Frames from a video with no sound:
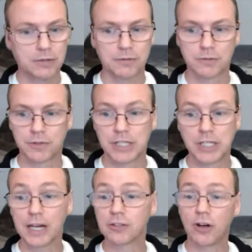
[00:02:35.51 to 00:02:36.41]

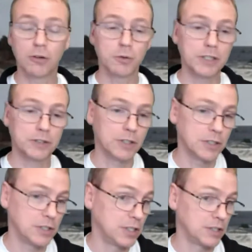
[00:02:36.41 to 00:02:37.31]
reject all research
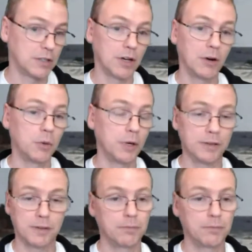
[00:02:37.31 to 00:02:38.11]
and just go with